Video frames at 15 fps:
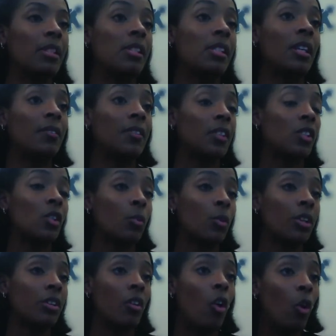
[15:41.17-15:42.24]
see if this is where
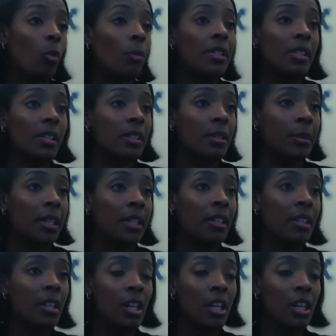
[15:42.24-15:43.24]
your home is going to be